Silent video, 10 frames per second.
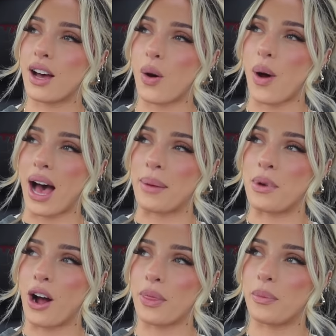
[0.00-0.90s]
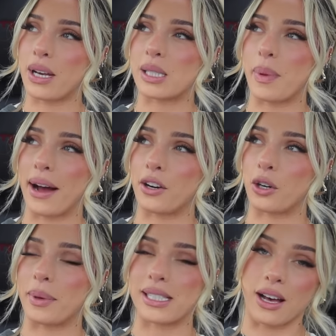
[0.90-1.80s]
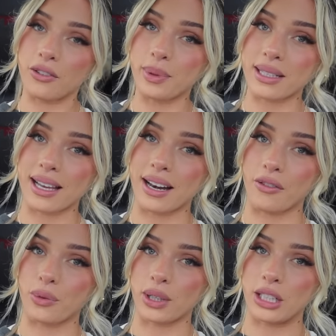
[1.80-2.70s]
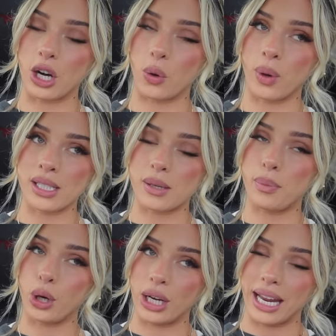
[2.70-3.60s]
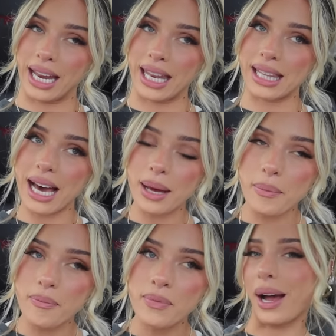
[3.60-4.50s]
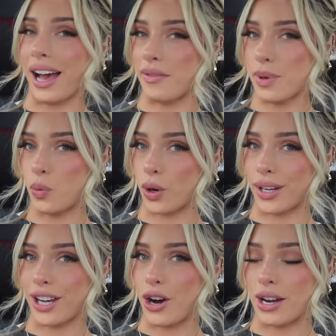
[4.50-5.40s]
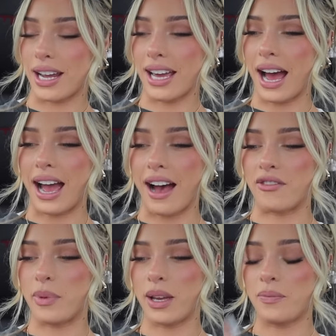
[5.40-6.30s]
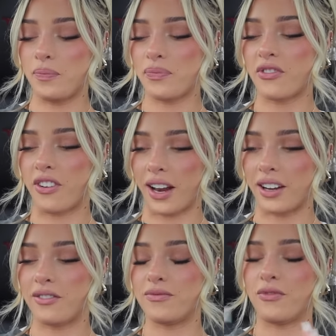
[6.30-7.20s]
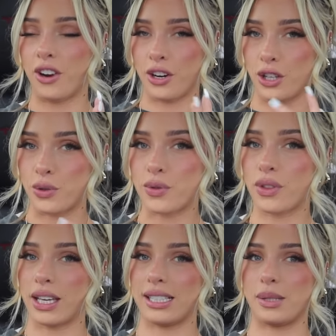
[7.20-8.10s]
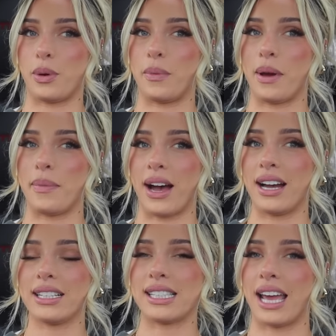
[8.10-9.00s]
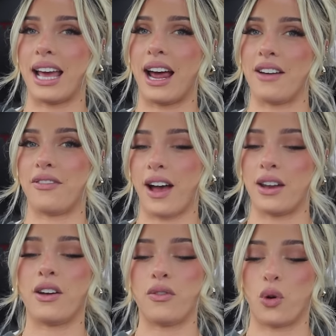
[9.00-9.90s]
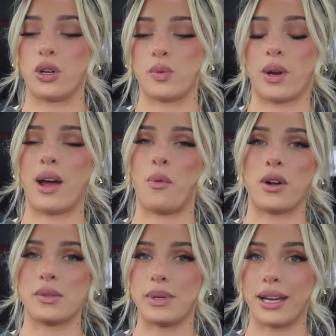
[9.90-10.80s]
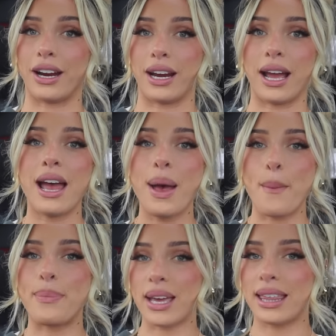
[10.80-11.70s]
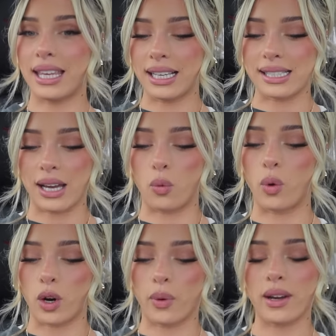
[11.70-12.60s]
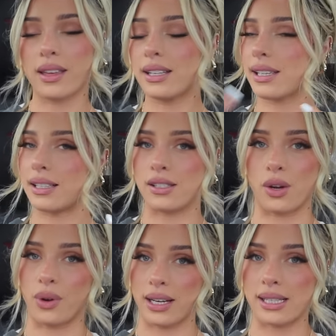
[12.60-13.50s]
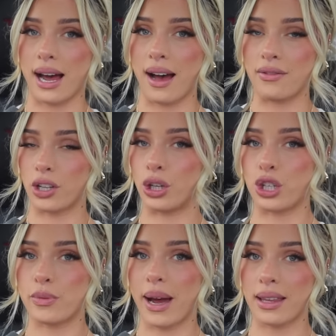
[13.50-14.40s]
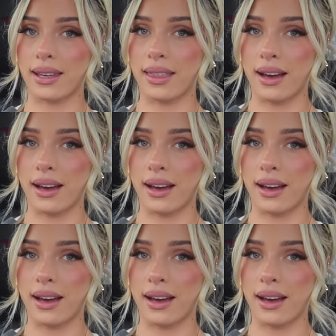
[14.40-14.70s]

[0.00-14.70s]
though I'm not the biggest bag girl myself because I never really know what to put in them, I have been working on it. I have been finding very useful things to put in my bags, and I find, of course, when I want to be carrying big things like workwear things, it's so nice to have a large bag like